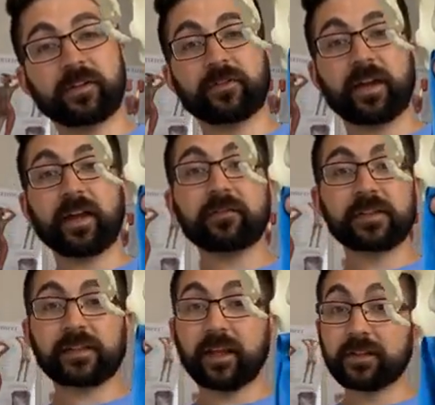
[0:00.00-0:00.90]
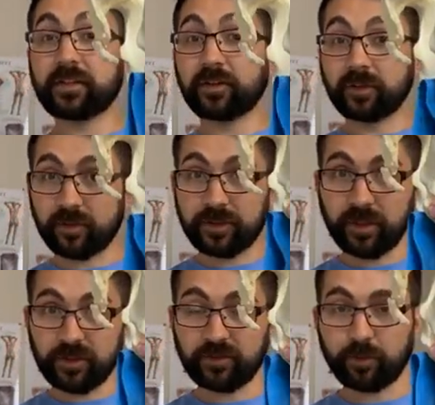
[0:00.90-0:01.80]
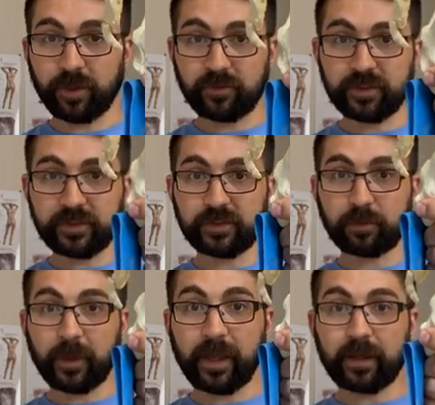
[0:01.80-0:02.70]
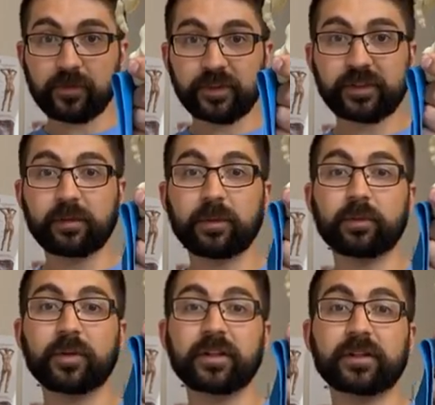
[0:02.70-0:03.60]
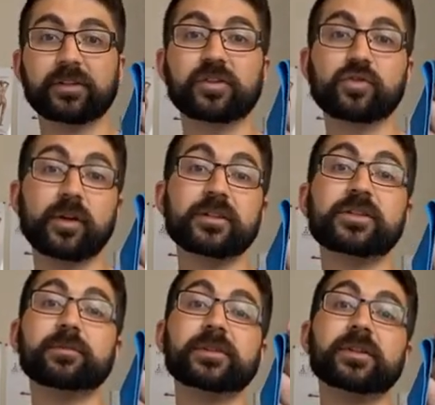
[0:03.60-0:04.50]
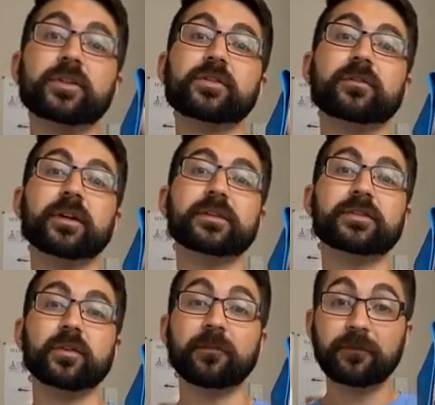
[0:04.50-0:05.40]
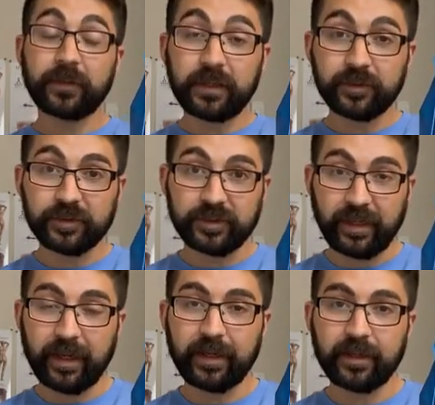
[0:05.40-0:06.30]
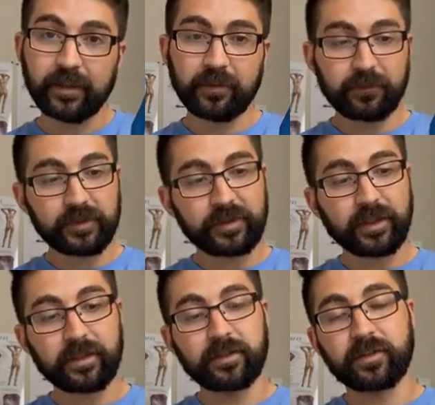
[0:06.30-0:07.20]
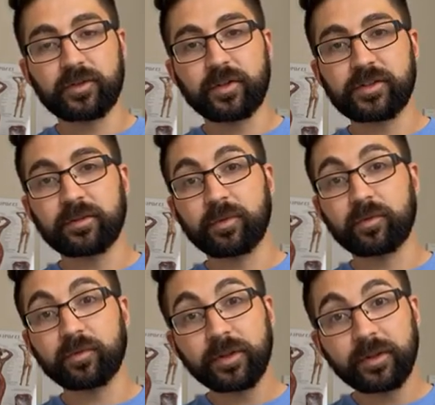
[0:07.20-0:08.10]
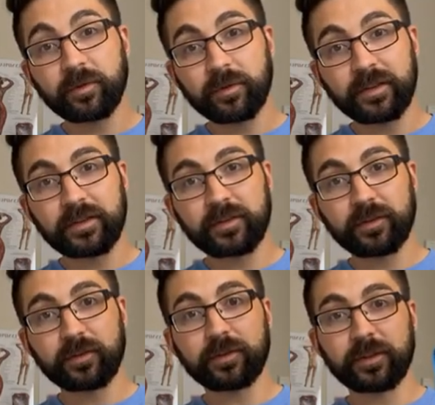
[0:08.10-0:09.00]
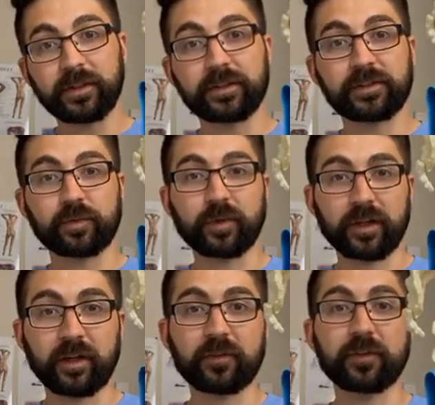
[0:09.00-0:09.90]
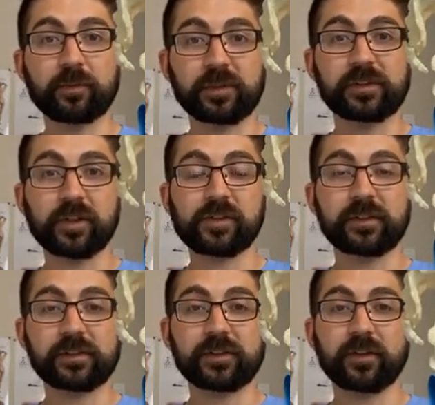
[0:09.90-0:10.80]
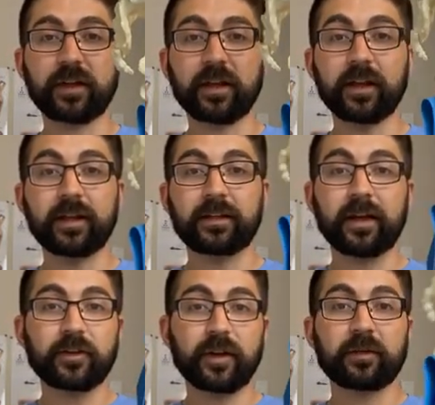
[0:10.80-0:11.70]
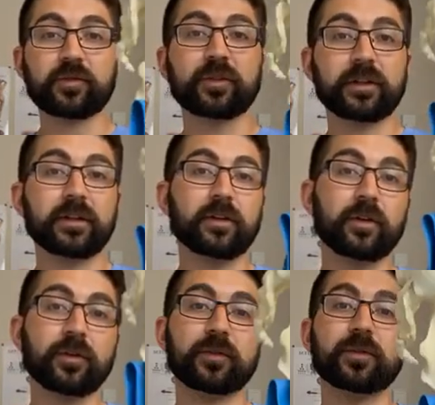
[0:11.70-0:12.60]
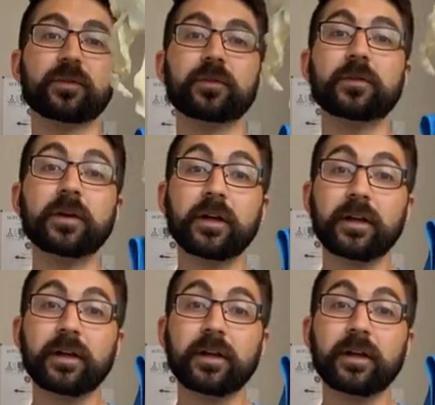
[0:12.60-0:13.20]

if I have this anterior orientation of the pelvis, my hamstring is going to be put in a stretched position, right? So it feels tight and it feels like I need to stretch it, but really what we need to do is recover the position so that now your hamstring can go through